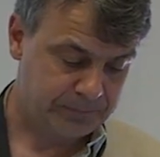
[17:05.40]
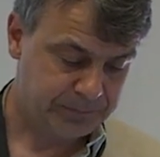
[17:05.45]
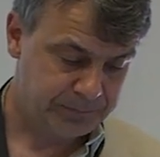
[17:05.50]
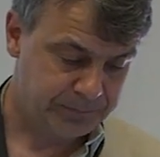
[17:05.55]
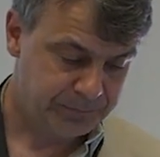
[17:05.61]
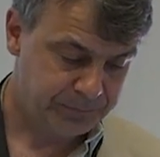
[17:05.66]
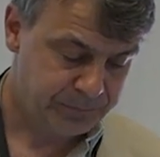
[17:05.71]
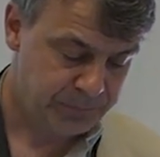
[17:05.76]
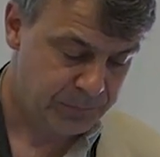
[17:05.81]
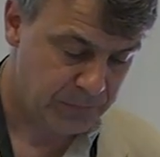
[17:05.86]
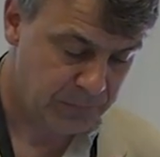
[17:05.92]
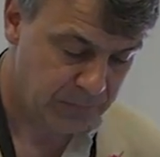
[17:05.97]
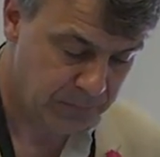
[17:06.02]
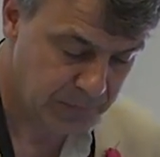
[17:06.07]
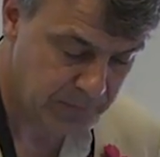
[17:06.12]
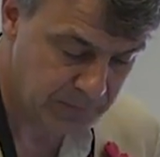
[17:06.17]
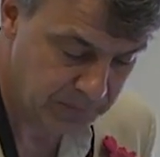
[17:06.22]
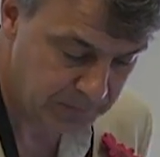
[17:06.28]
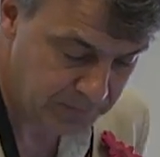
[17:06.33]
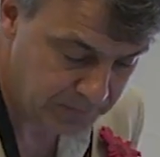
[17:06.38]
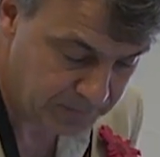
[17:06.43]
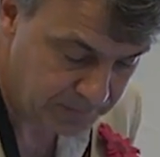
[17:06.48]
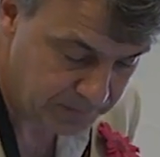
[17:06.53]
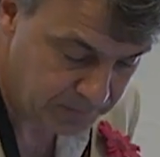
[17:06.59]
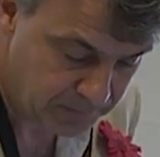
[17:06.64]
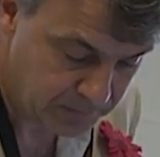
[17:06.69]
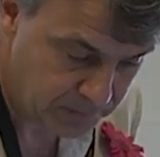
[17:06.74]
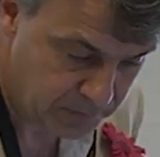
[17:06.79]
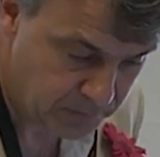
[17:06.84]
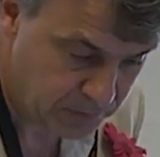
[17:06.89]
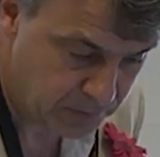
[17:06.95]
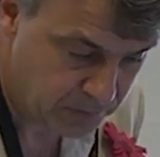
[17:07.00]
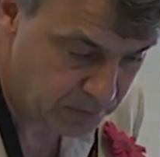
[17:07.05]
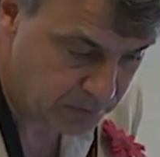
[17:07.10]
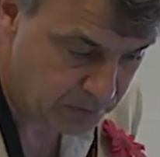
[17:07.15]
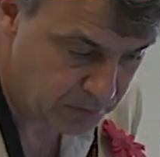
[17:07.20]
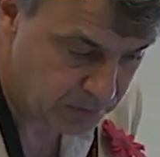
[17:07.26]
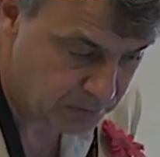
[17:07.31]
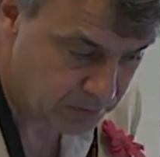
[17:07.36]

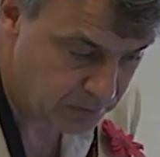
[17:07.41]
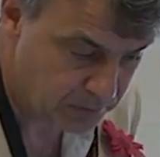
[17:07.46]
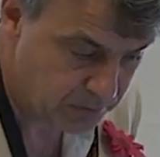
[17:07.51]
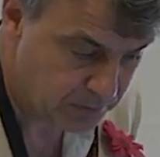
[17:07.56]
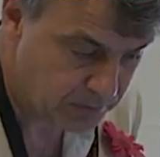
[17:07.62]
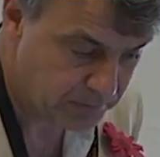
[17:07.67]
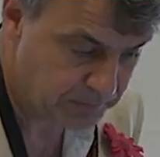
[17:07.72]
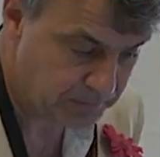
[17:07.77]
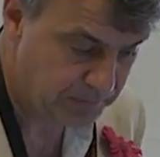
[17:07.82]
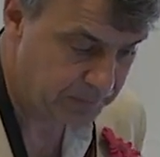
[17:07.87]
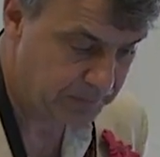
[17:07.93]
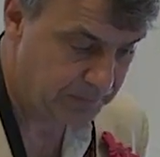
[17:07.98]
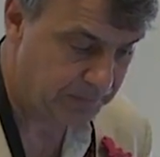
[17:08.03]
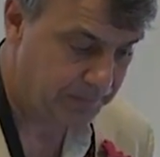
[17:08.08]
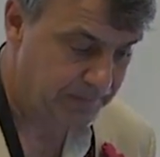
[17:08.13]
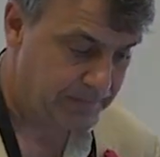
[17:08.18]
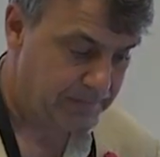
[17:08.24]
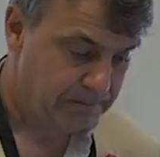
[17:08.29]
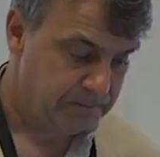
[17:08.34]
[no speech]